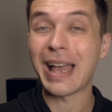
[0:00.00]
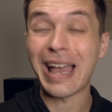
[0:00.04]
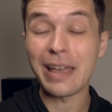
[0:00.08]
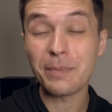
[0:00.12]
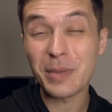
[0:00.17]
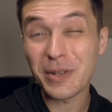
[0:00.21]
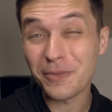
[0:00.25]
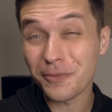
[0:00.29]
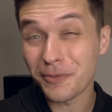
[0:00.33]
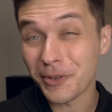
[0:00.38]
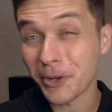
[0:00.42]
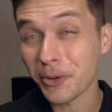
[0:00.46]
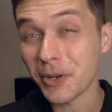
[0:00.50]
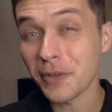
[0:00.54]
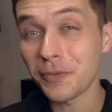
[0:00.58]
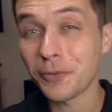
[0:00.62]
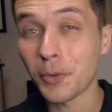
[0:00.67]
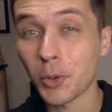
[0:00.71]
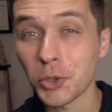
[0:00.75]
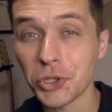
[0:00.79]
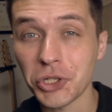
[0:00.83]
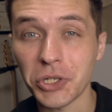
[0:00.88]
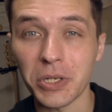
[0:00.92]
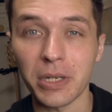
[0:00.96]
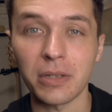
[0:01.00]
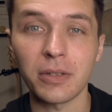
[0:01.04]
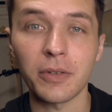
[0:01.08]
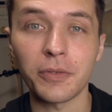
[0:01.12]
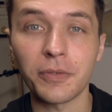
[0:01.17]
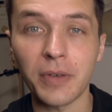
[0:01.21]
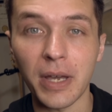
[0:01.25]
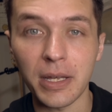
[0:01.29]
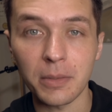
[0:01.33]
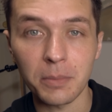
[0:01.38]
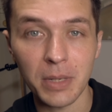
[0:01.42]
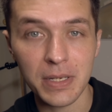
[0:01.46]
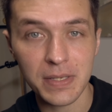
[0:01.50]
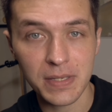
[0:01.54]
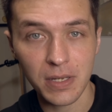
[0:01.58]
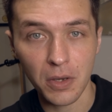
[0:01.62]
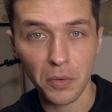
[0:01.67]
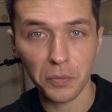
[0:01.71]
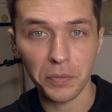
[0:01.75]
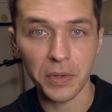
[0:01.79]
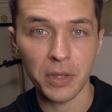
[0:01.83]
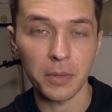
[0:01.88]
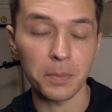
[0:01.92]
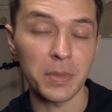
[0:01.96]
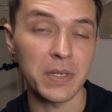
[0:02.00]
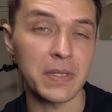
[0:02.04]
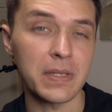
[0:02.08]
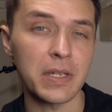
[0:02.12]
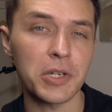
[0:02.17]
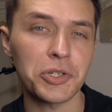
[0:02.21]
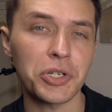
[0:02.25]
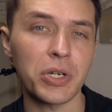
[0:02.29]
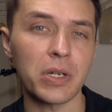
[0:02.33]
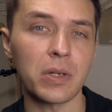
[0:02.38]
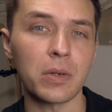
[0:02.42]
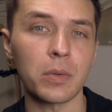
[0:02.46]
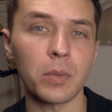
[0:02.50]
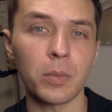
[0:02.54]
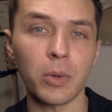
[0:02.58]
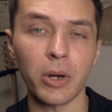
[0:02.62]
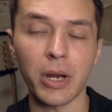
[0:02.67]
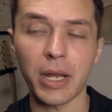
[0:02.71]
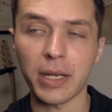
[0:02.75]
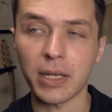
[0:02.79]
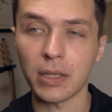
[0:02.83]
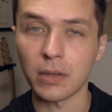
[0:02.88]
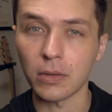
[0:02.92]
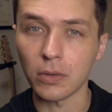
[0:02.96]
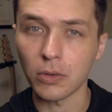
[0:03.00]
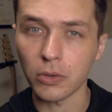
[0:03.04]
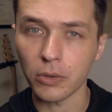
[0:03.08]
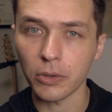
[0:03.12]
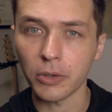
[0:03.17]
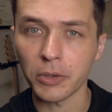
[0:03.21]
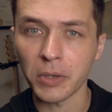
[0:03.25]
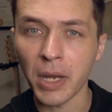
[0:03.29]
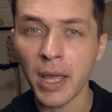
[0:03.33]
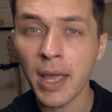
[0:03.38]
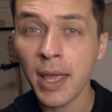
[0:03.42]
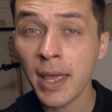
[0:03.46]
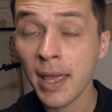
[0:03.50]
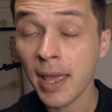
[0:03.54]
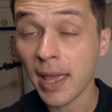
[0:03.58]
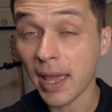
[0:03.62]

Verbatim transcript: I've been very fortunate to find myself in the position where I can learn